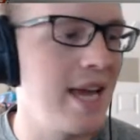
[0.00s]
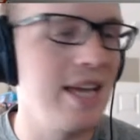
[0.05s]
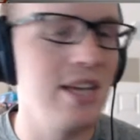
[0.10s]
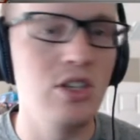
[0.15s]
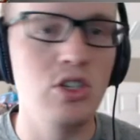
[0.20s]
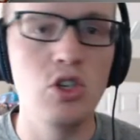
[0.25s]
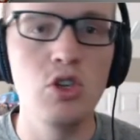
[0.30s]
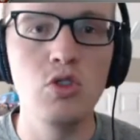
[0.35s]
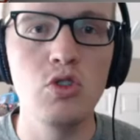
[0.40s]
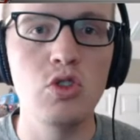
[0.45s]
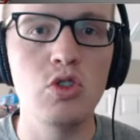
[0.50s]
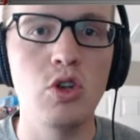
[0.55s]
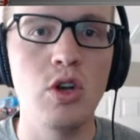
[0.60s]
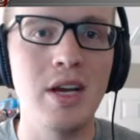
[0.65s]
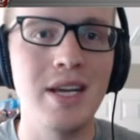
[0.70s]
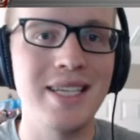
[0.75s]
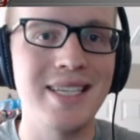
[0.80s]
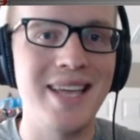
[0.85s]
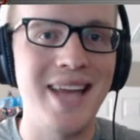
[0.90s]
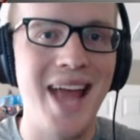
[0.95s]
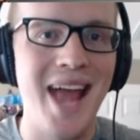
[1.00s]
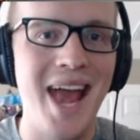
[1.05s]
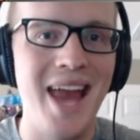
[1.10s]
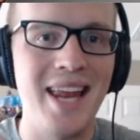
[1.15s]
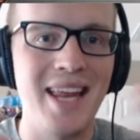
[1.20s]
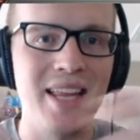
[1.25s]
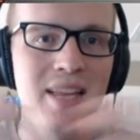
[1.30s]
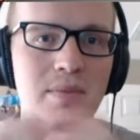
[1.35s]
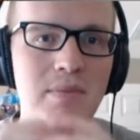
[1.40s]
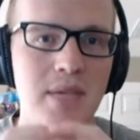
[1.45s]
two strings and adding
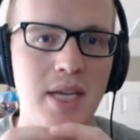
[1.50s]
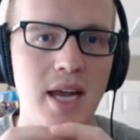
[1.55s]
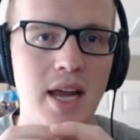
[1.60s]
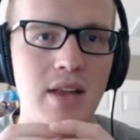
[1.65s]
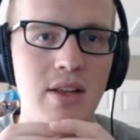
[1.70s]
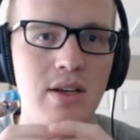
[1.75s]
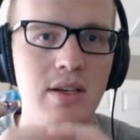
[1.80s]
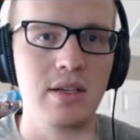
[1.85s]
them together.